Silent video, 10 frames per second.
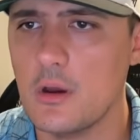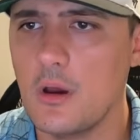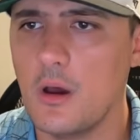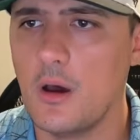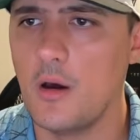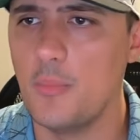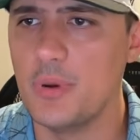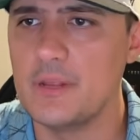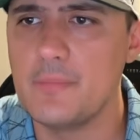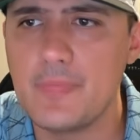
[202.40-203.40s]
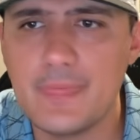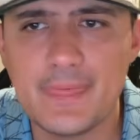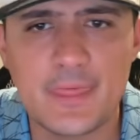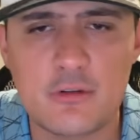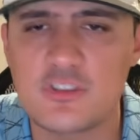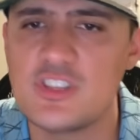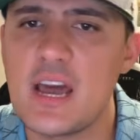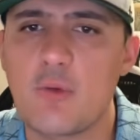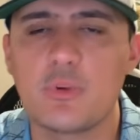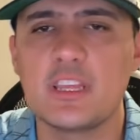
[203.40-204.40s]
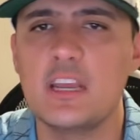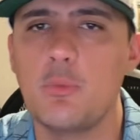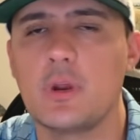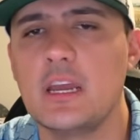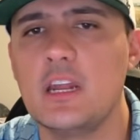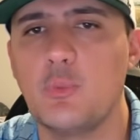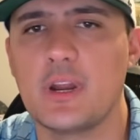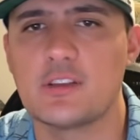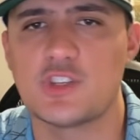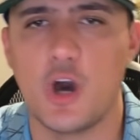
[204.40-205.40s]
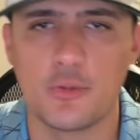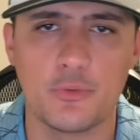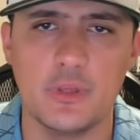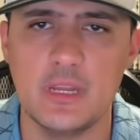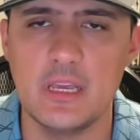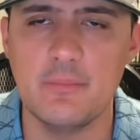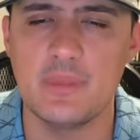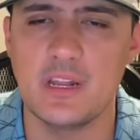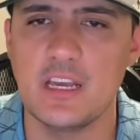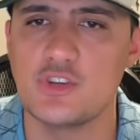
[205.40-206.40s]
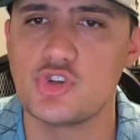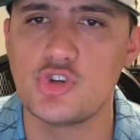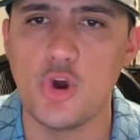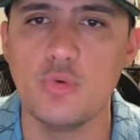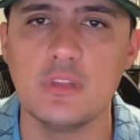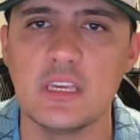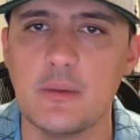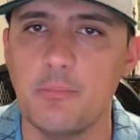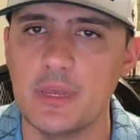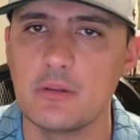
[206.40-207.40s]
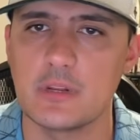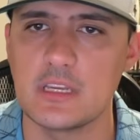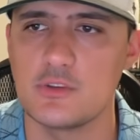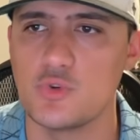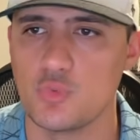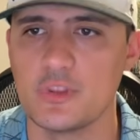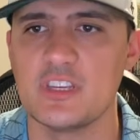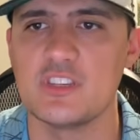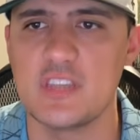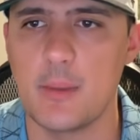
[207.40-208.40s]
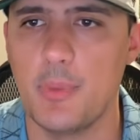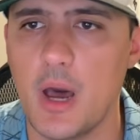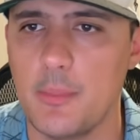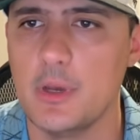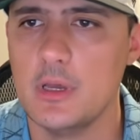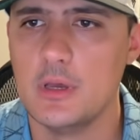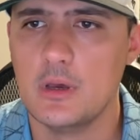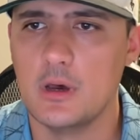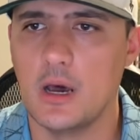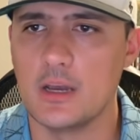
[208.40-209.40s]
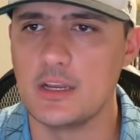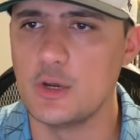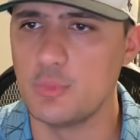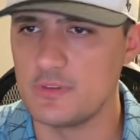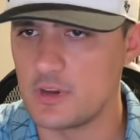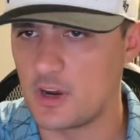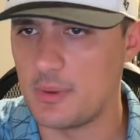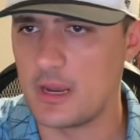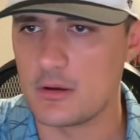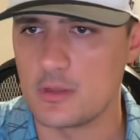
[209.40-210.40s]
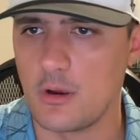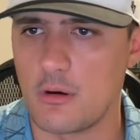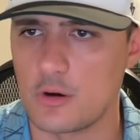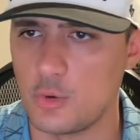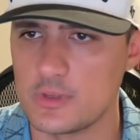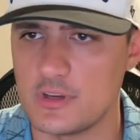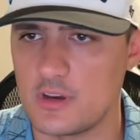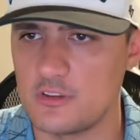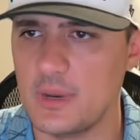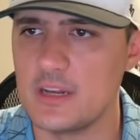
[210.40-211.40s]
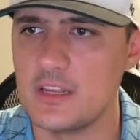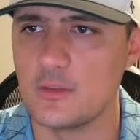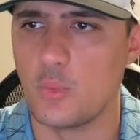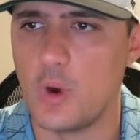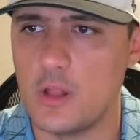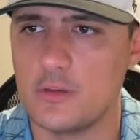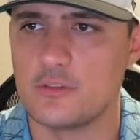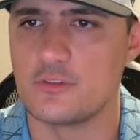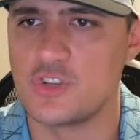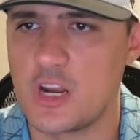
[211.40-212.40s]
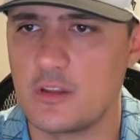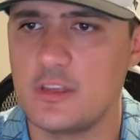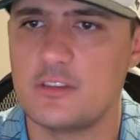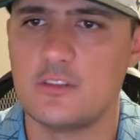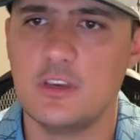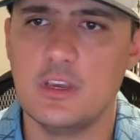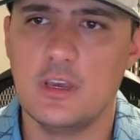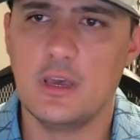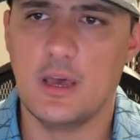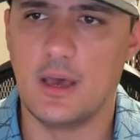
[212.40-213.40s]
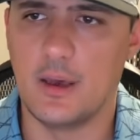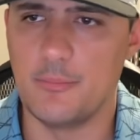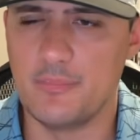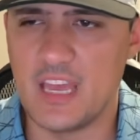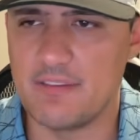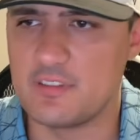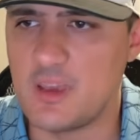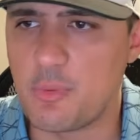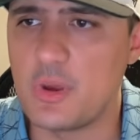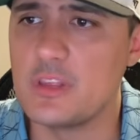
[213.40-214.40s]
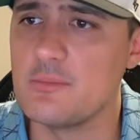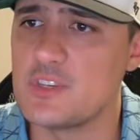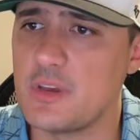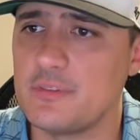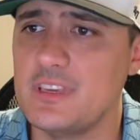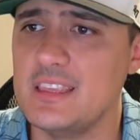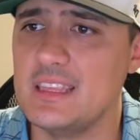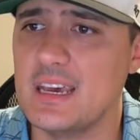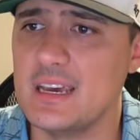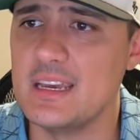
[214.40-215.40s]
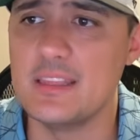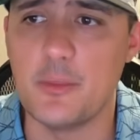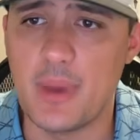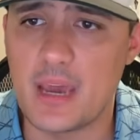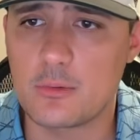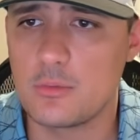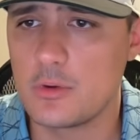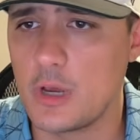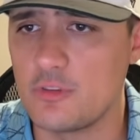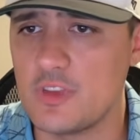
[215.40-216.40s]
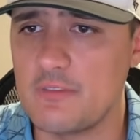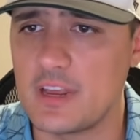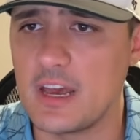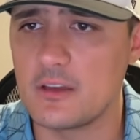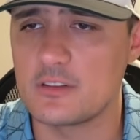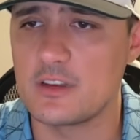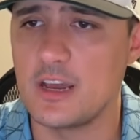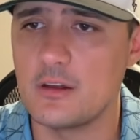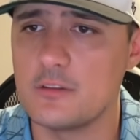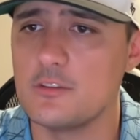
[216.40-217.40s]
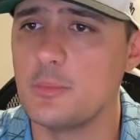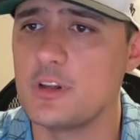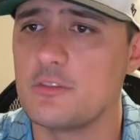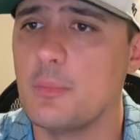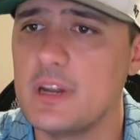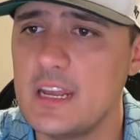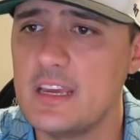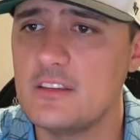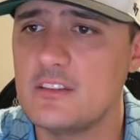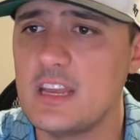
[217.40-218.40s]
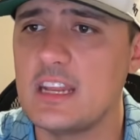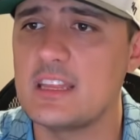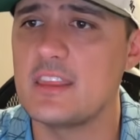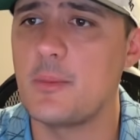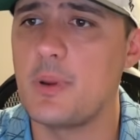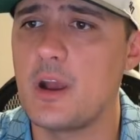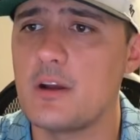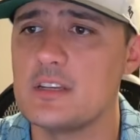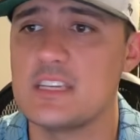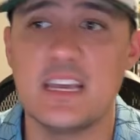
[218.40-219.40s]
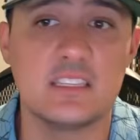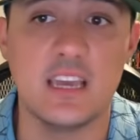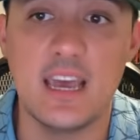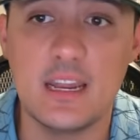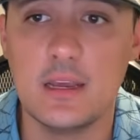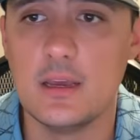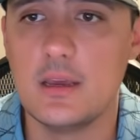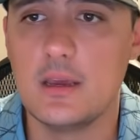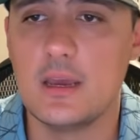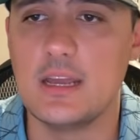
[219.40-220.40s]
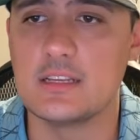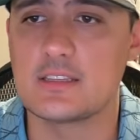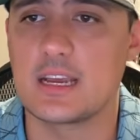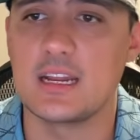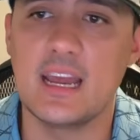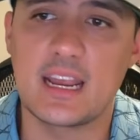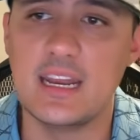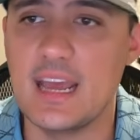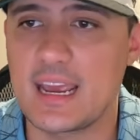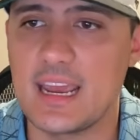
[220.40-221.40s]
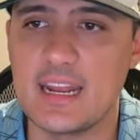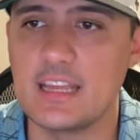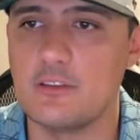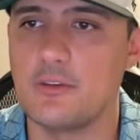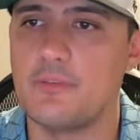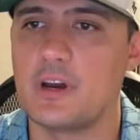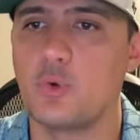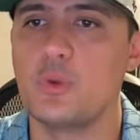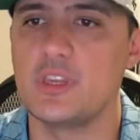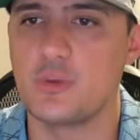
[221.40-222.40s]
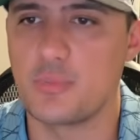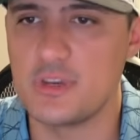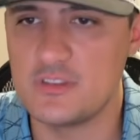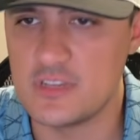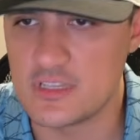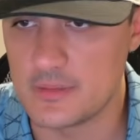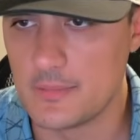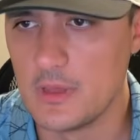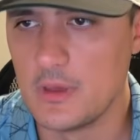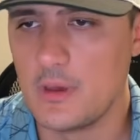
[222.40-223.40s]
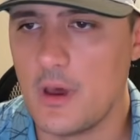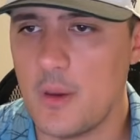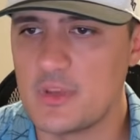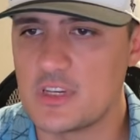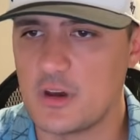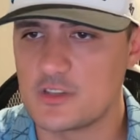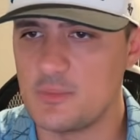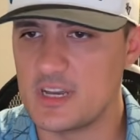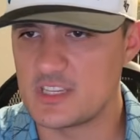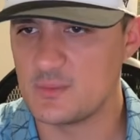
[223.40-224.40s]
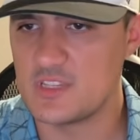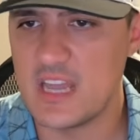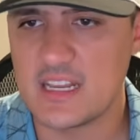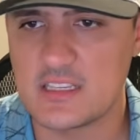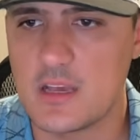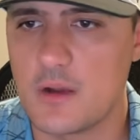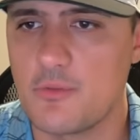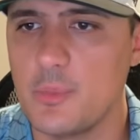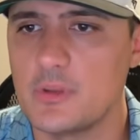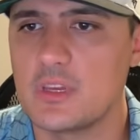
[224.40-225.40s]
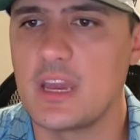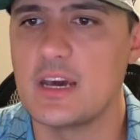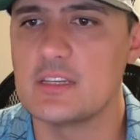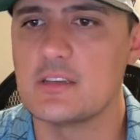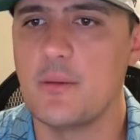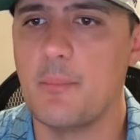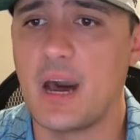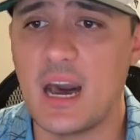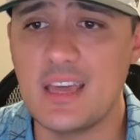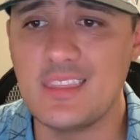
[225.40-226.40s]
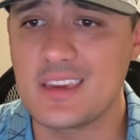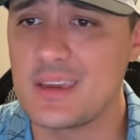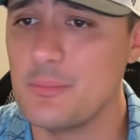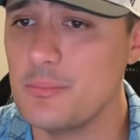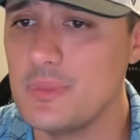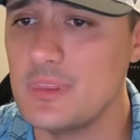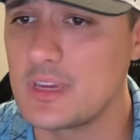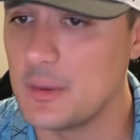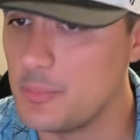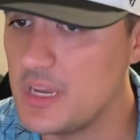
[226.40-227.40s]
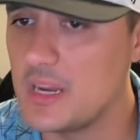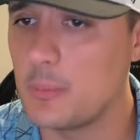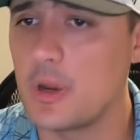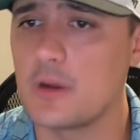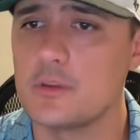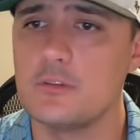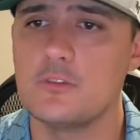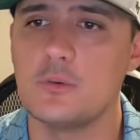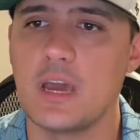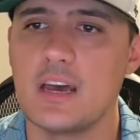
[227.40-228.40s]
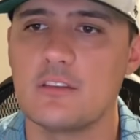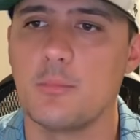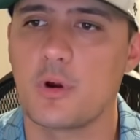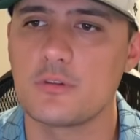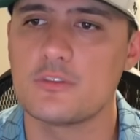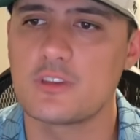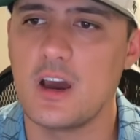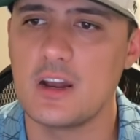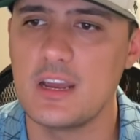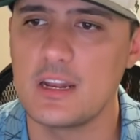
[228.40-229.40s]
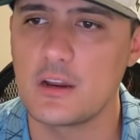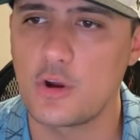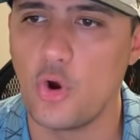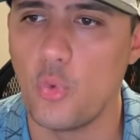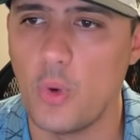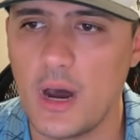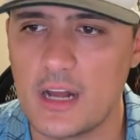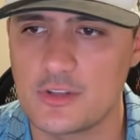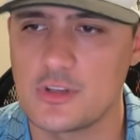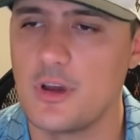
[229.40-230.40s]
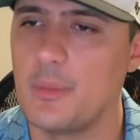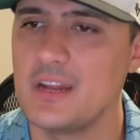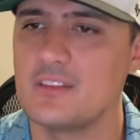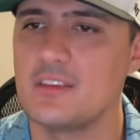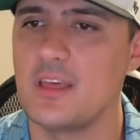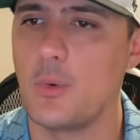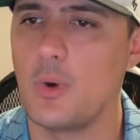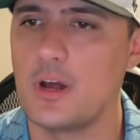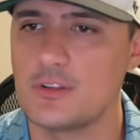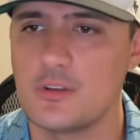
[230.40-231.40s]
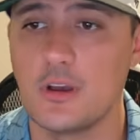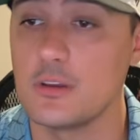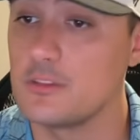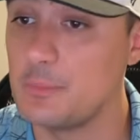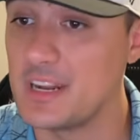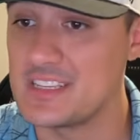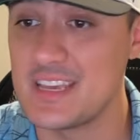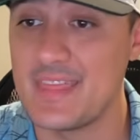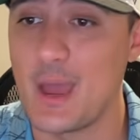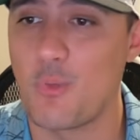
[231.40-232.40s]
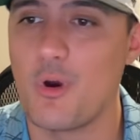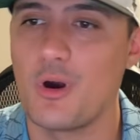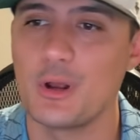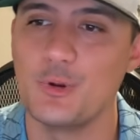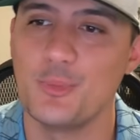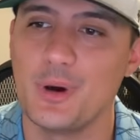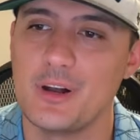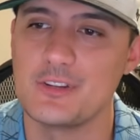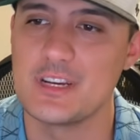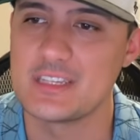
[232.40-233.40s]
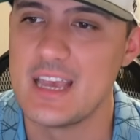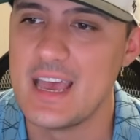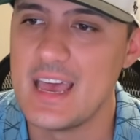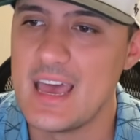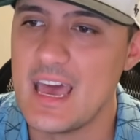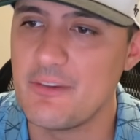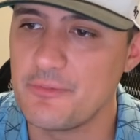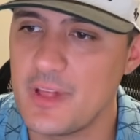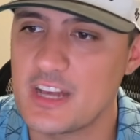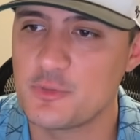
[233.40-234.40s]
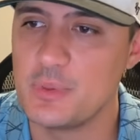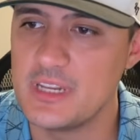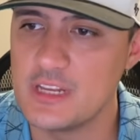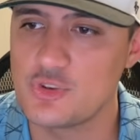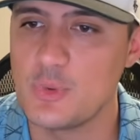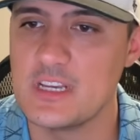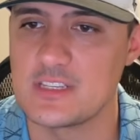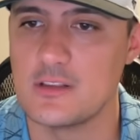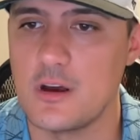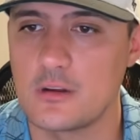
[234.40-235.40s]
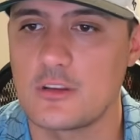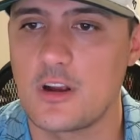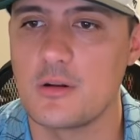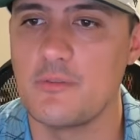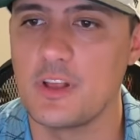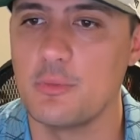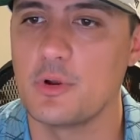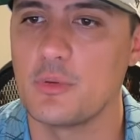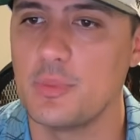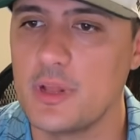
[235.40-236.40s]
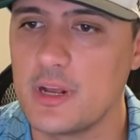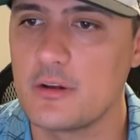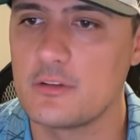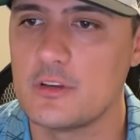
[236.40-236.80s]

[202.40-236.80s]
but there's not really anyone else other than him that has shown the ability to really step up. We talk about here in the article, it talks about neither Wallace or Chairless have separated themselves in the battle. Coach Dave Canales acknowledged as much Monday, stating that the pair is head-to-head, and it's like neck and neck heading into the final week of the preseason. It talks about some stats there for both the guys. Behind the competing pair, those two guys, Martin Scott and Kawach, I might have said that wrong, I do apologize, have flashed potential as long-term developmental players,